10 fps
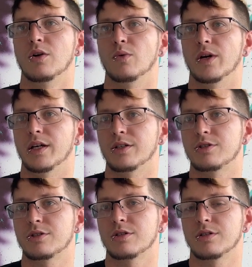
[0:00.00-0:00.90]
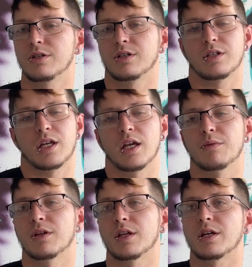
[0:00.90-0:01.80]
which you can't
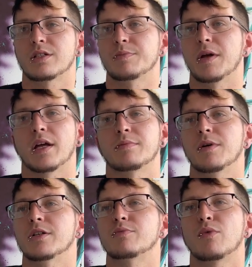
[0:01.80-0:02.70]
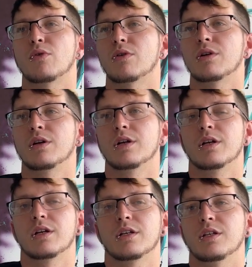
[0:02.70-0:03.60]
really expect much more.
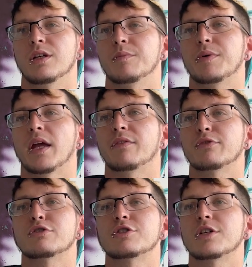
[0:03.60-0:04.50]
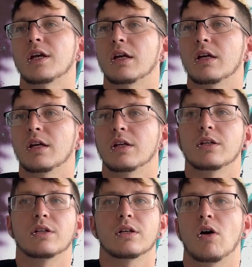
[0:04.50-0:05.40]
You didn't pay for shit.
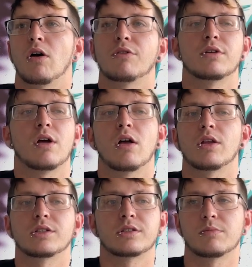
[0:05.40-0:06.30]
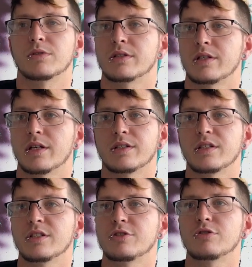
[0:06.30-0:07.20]
all the knowledge someone's going to
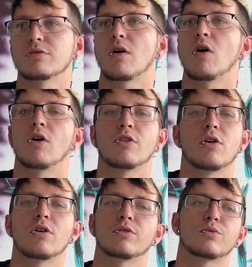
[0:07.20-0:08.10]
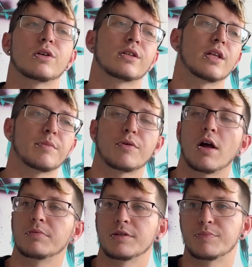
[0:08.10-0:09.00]
teach you, all the hard work they
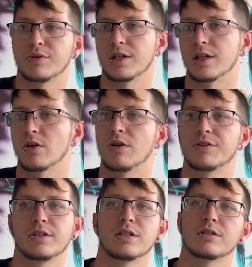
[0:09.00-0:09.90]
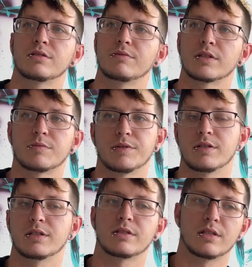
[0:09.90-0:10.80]
probably put in, all the years of
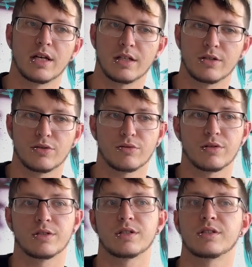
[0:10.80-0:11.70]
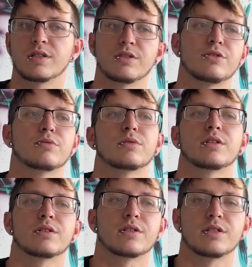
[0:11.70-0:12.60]
experience they endured to teach you what
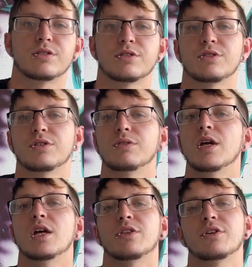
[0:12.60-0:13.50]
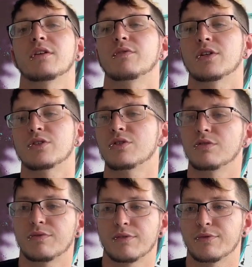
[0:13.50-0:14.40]
they're teaching you, they're giving it to you
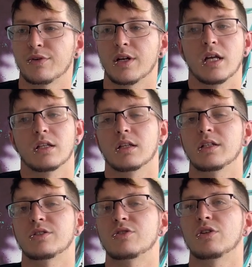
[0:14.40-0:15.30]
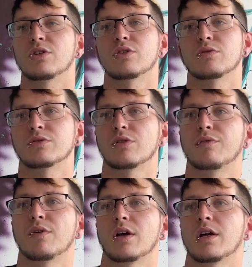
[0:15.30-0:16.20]
for free. The least you can do is go
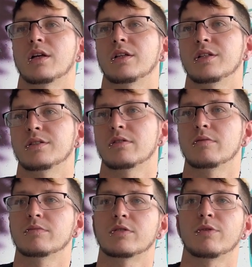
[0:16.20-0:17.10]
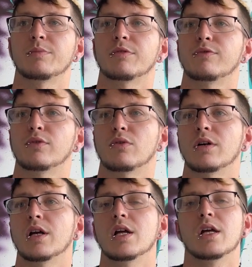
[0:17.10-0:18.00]
fucking clean something, sweep the floor,
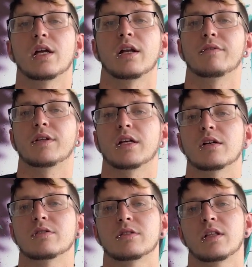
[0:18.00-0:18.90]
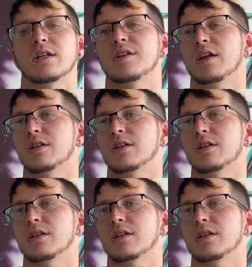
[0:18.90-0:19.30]
and everything else. They take